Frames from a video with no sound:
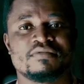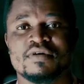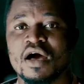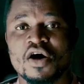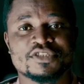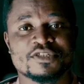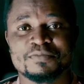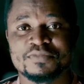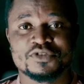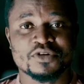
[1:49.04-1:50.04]
We
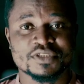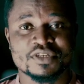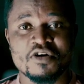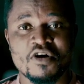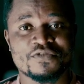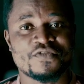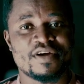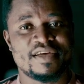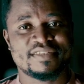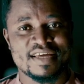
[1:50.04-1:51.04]
also trust God
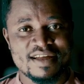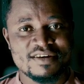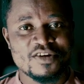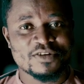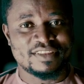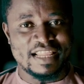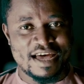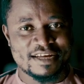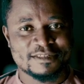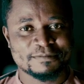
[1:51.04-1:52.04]
for a landlocked
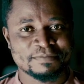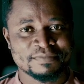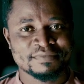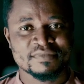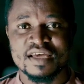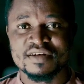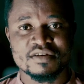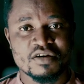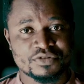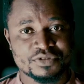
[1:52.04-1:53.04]
land in
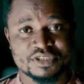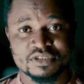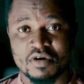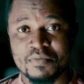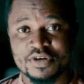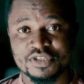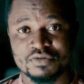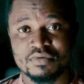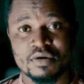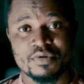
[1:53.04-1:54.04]
the Godrich
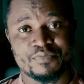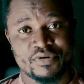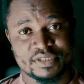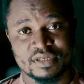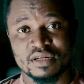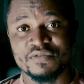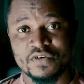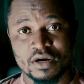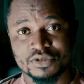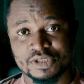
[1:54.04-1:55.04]
community where we presently
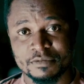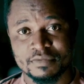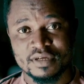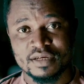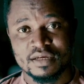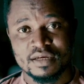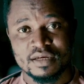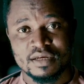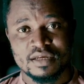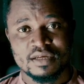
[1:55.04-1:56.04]
fellowship,
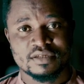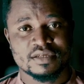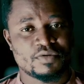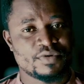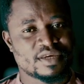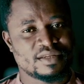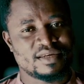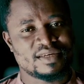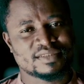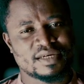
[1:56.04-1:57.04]
so that we
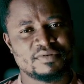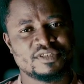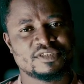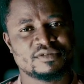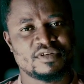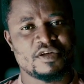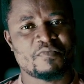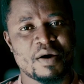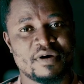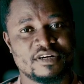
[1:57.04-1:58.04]
can establish a
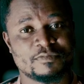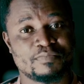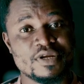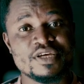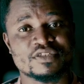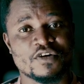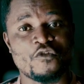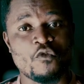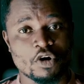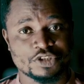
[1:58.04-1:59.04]
permanent place
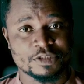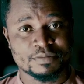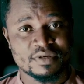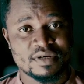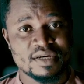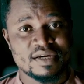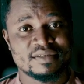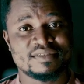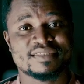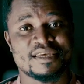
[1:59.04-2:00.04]
of worship.
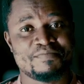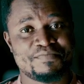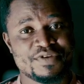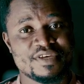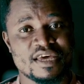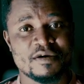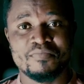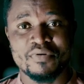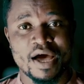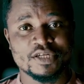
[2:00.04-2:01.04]
This can be a
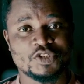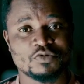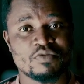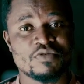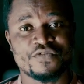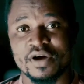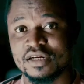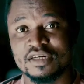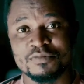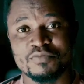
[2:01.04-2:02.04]
branch when we
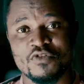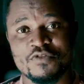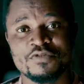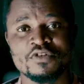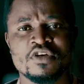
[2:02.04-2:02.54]
finally move